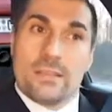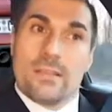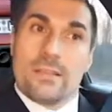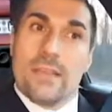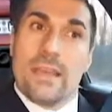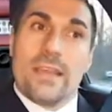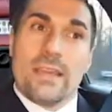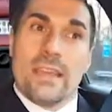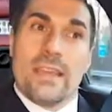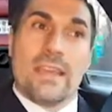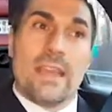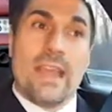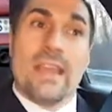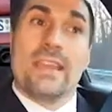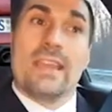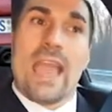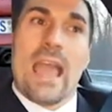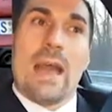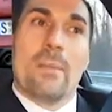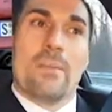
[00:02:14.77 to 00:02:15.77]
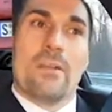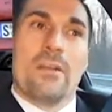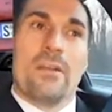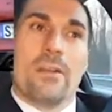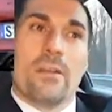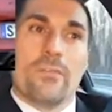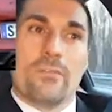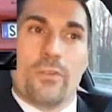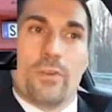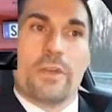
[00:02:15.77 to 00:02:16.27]
in-cabin
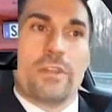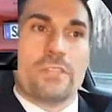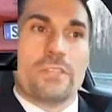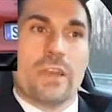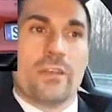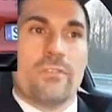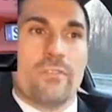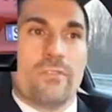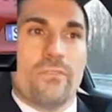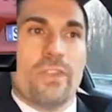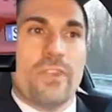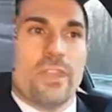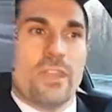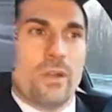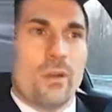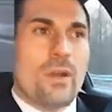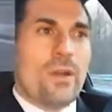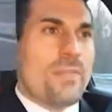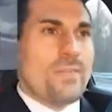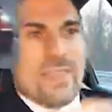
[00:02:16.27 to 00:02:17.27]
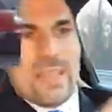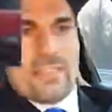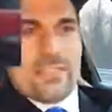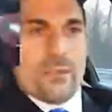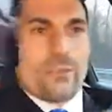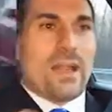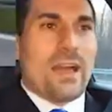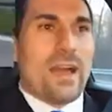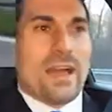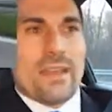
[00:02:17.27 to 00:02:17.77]
footage of the video, that they're
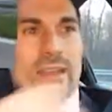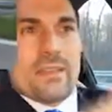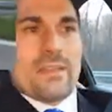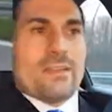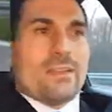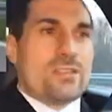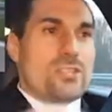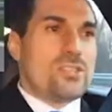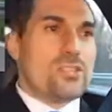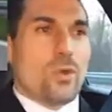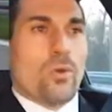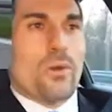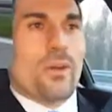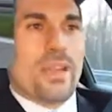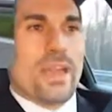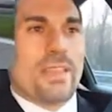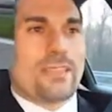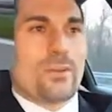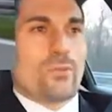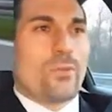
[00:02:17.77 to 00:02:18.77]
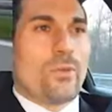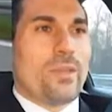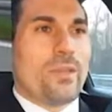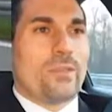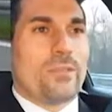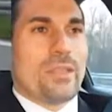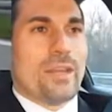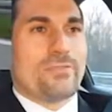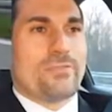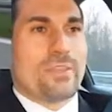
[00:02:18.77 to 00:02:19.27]
not sawing at the wheel
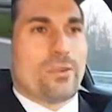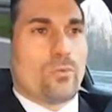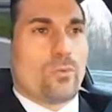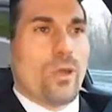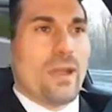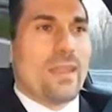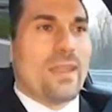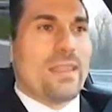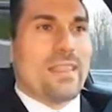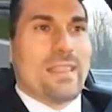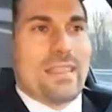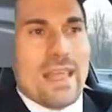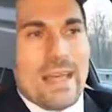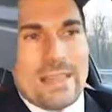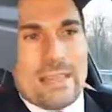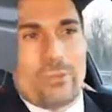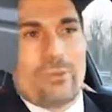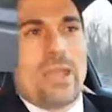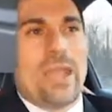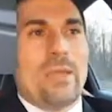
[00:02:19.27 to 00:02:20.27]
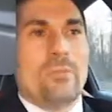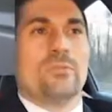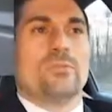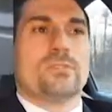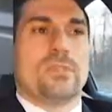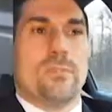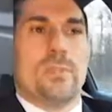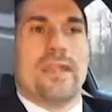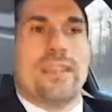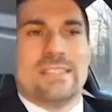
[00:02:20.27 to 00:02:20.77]
left and right, and that they're able
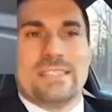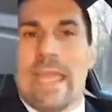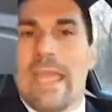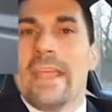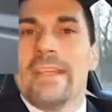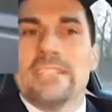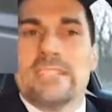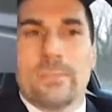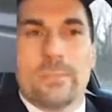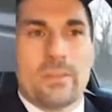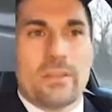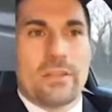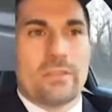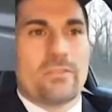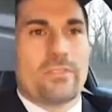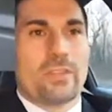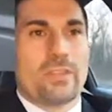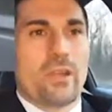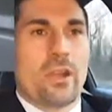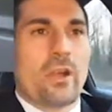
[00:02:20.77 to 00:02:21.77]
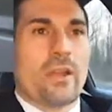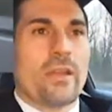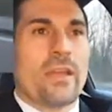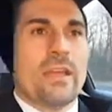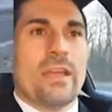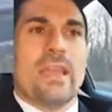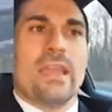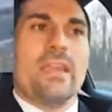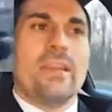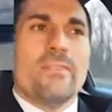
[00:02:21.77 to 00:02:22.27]
to maintain stability of the car
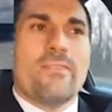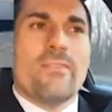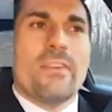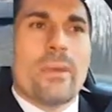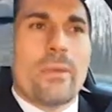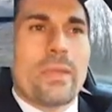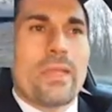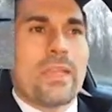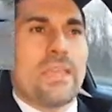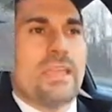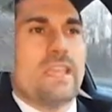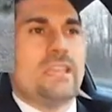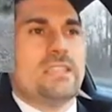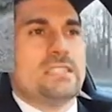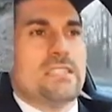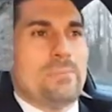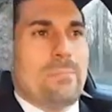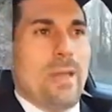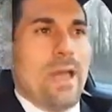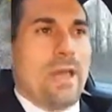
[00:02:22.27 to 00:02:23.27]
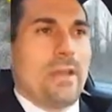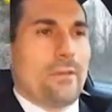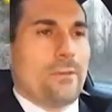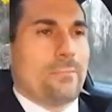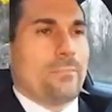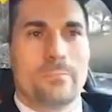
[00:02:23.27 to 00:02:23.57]
in a very easy manner.